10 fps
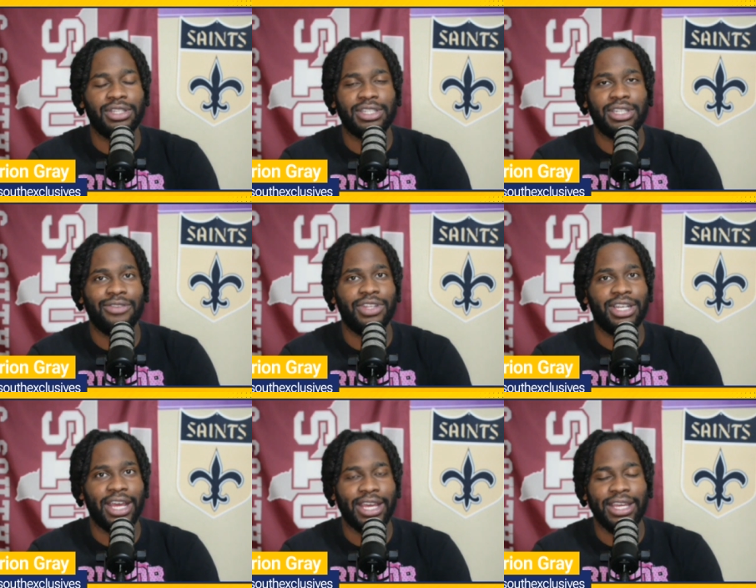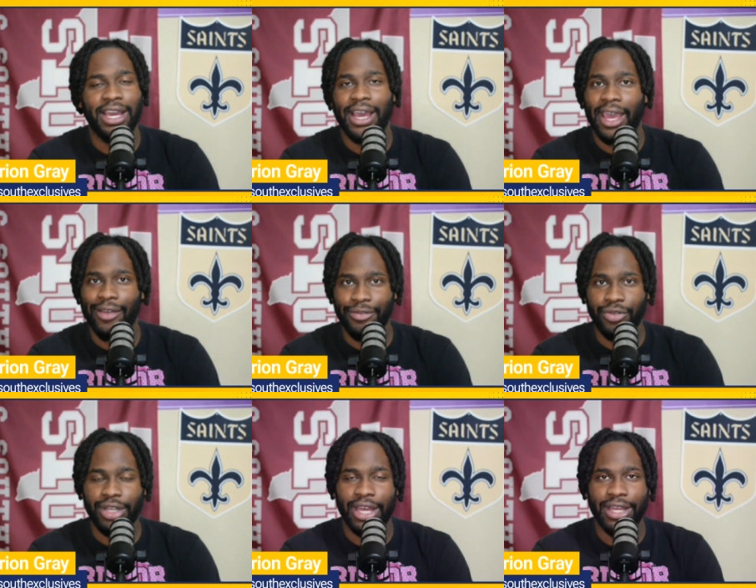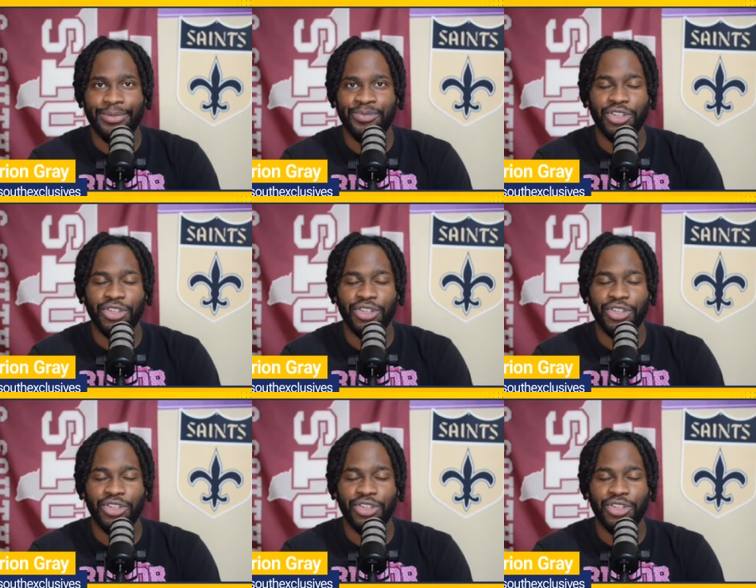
listen of the day every day.